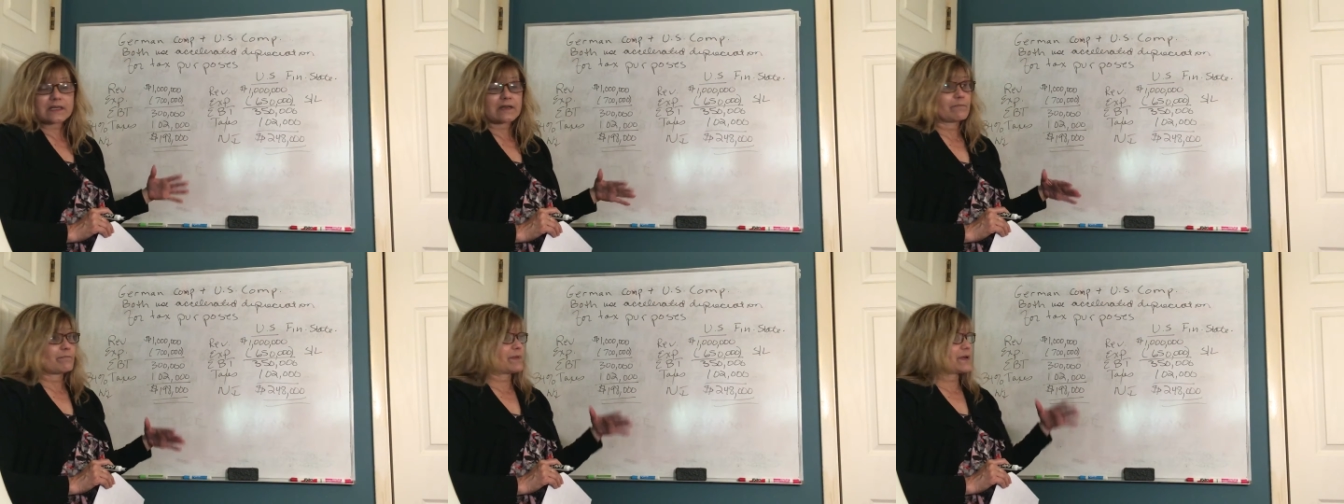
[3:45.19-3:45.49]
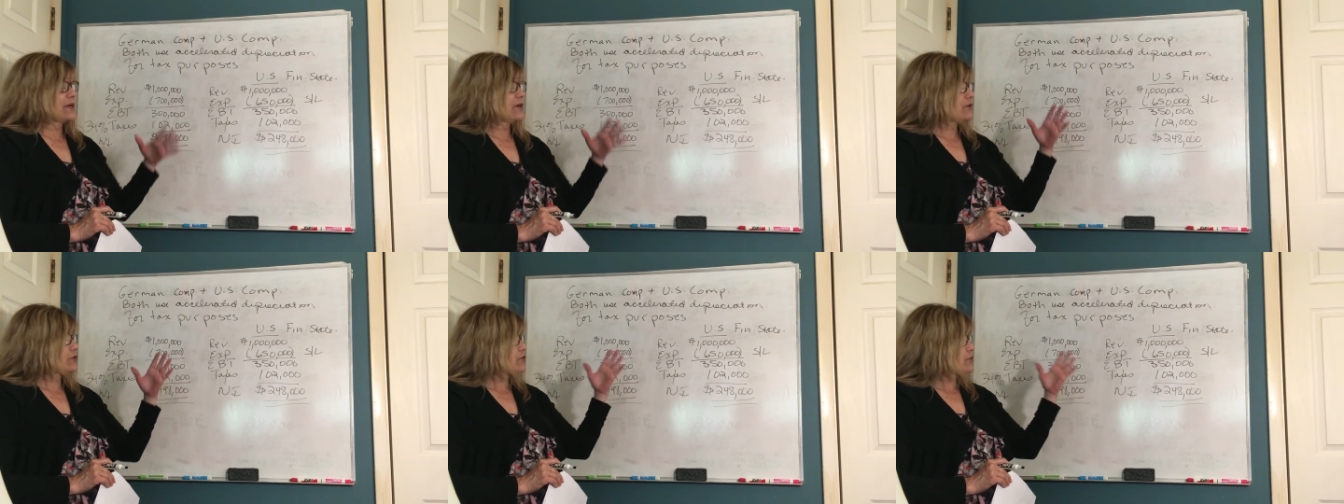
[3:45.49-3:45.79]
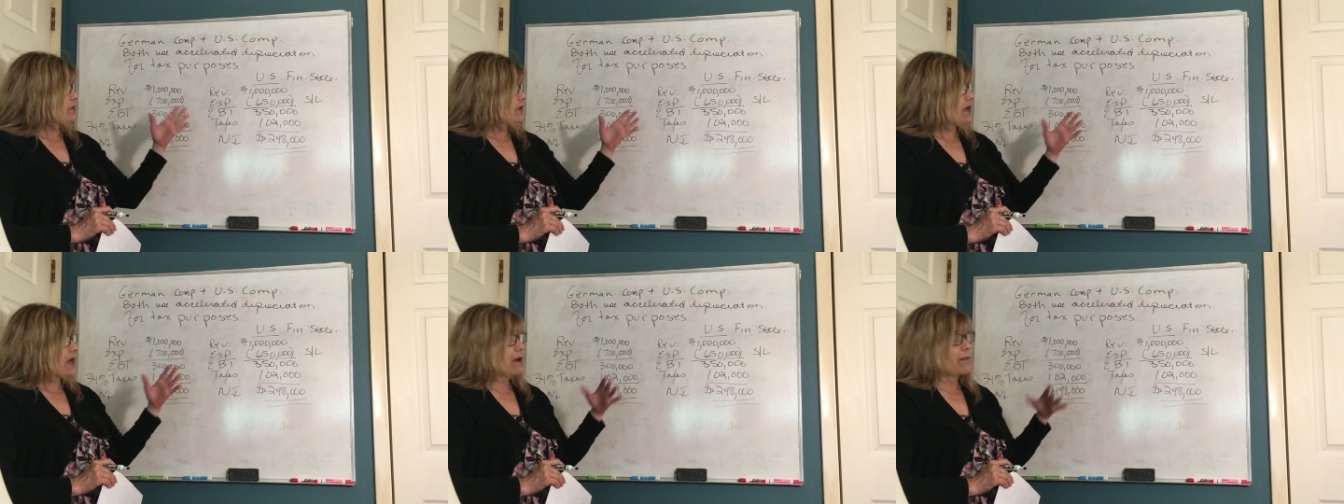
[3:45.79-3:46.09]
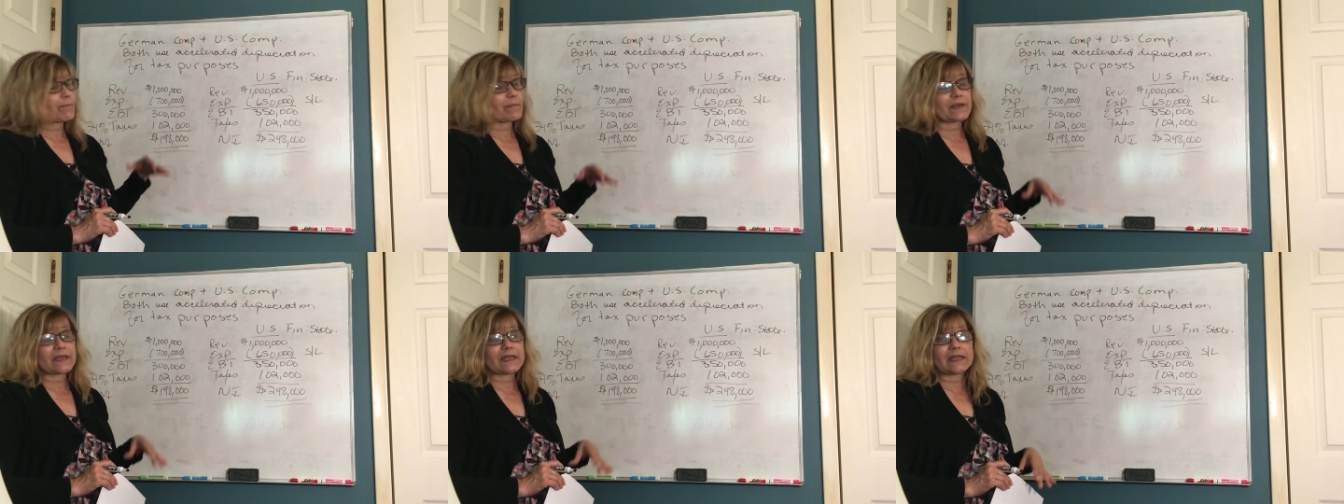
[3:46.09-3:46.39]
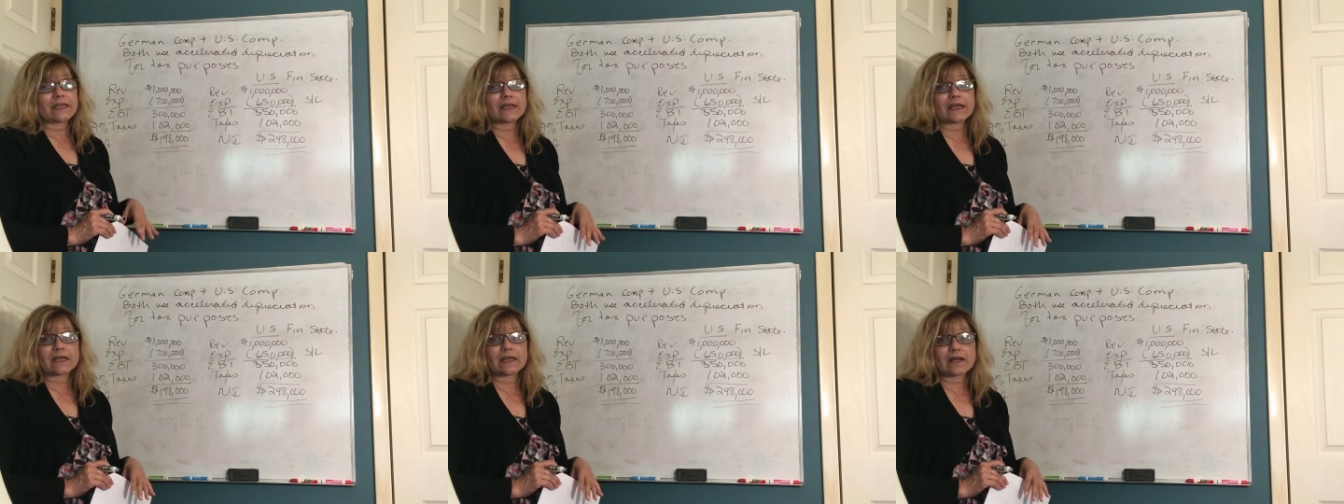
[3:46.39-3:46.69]
compared to a
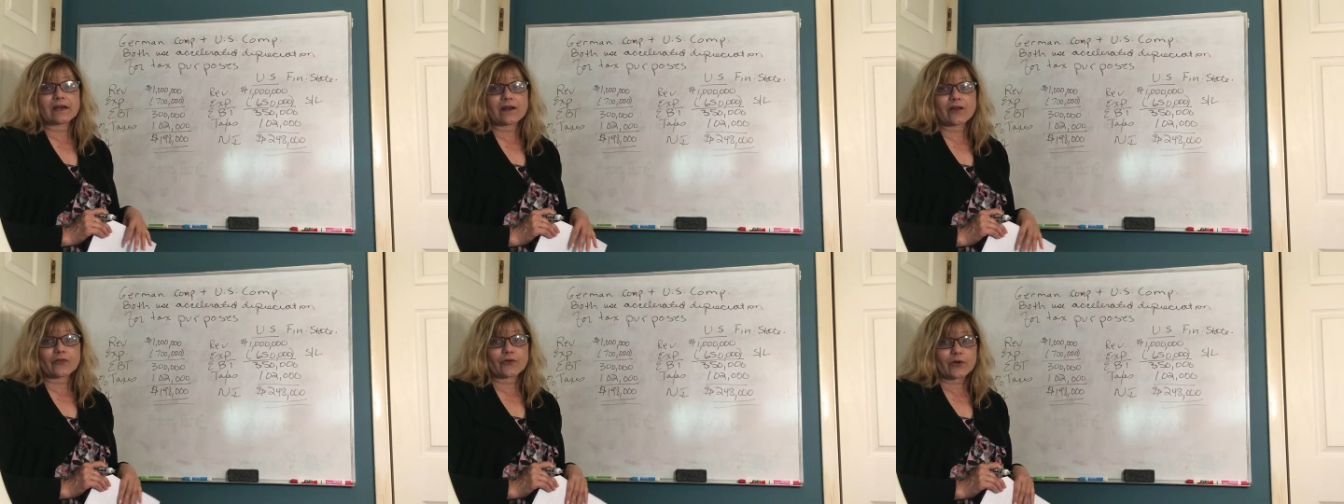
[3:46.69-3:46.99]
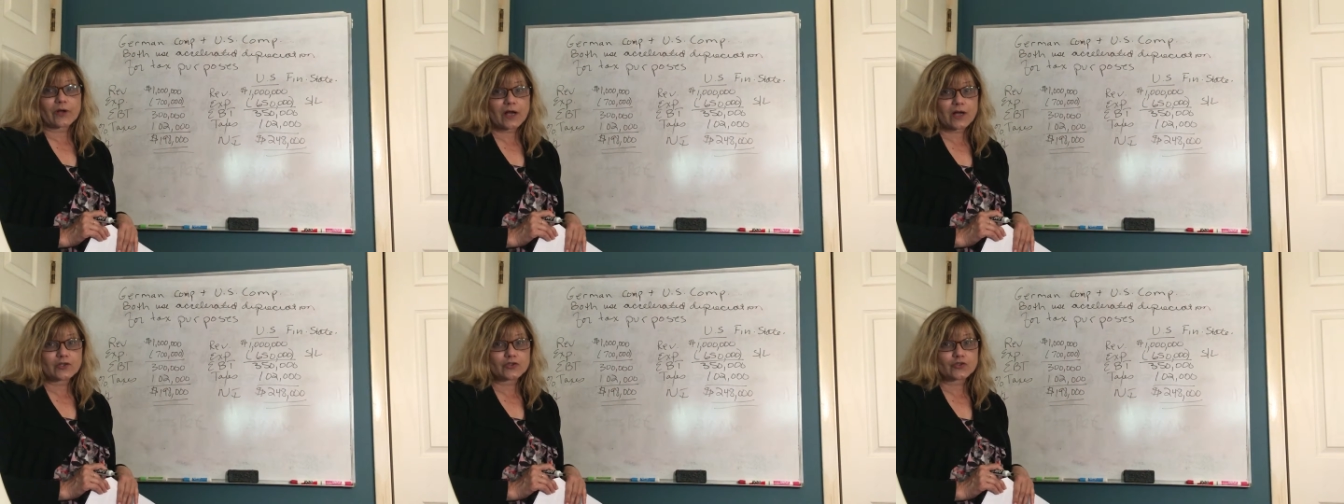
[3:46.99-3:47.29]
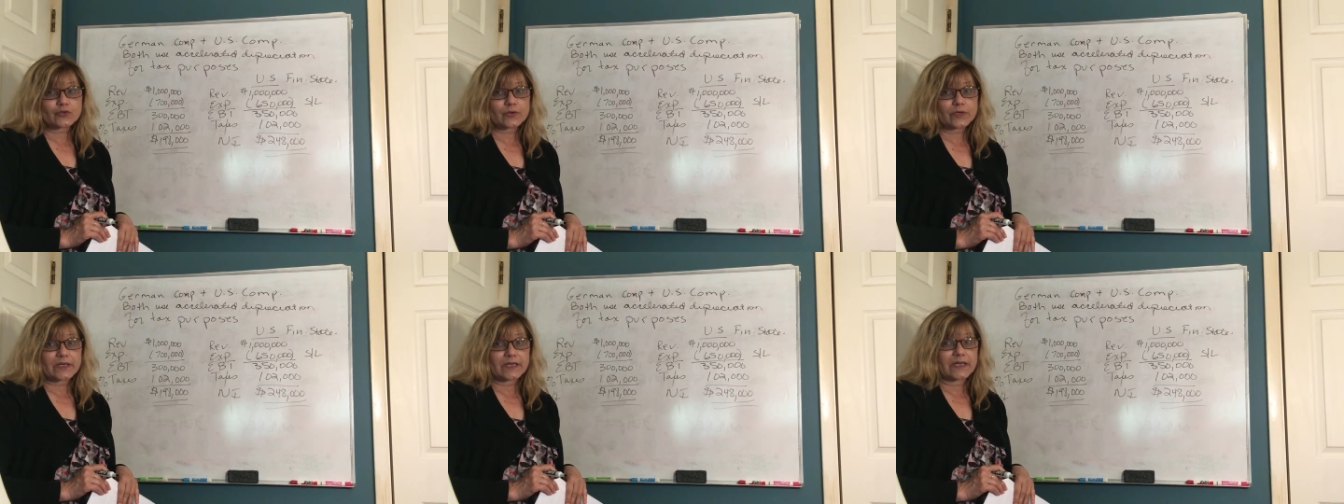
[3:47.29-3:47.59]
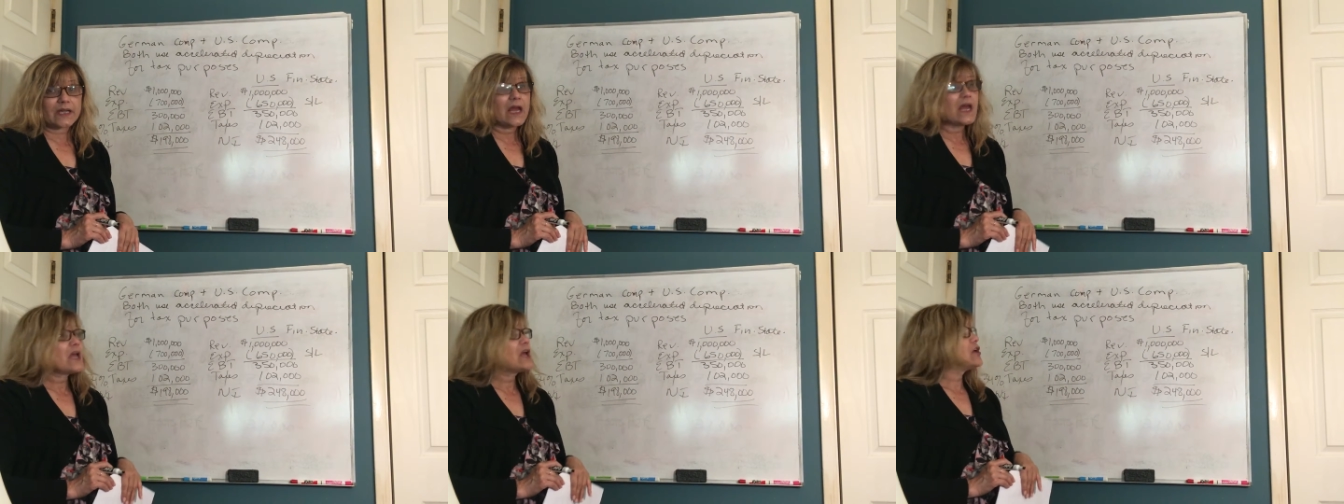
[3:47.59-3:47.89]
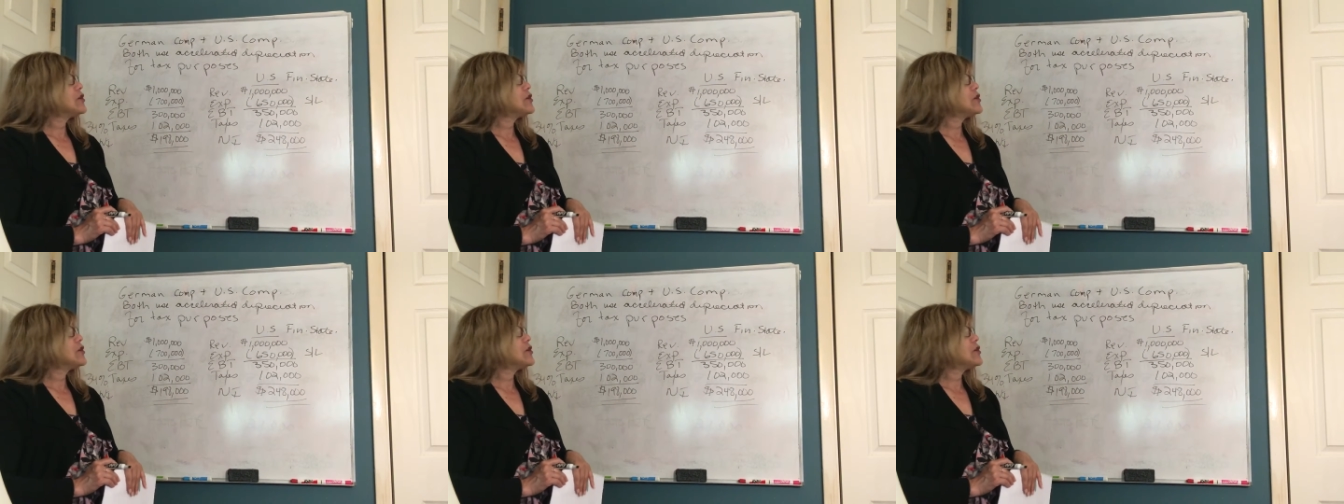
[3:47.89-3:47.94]
company in another country,